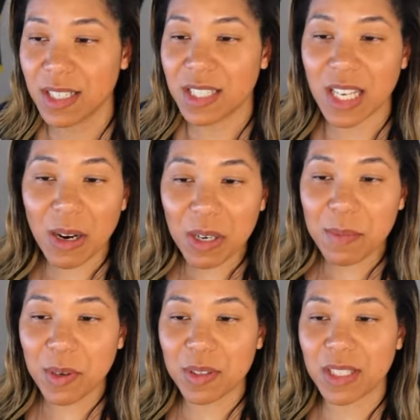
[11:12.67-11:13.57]
Now our
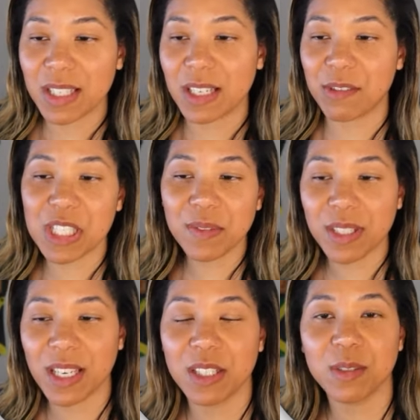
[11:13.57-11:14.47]
component can gracefully
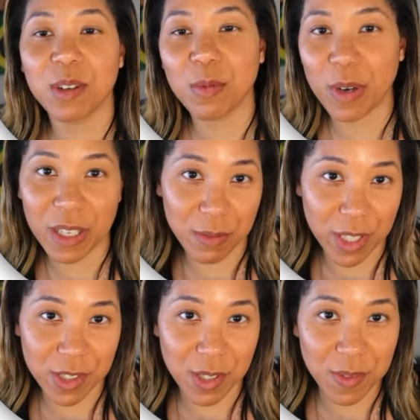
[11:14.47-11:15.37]
handle a wide range of